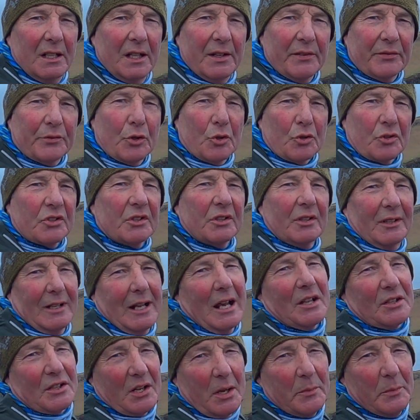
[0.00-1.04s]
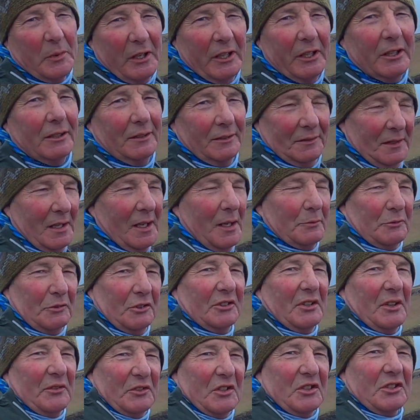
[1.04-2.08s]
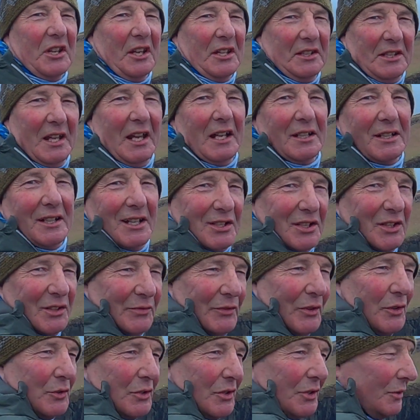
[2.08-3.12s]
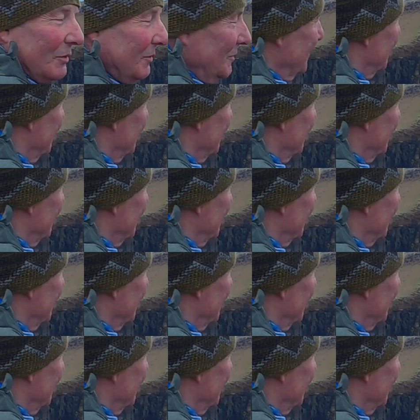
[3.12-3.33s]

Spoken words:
Of course, as I'm here, I'm going to have to take that classic photo.